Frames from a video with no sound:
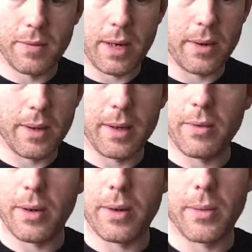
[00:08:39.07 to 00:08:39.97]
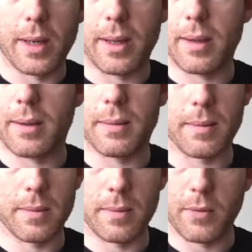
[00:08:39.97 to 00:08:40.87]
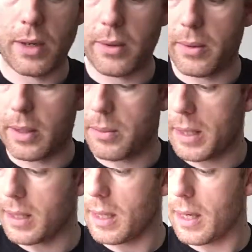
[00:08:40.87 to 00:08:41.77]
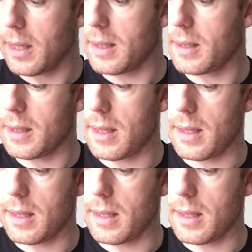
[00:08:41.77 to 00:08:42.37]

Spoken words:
very well made case.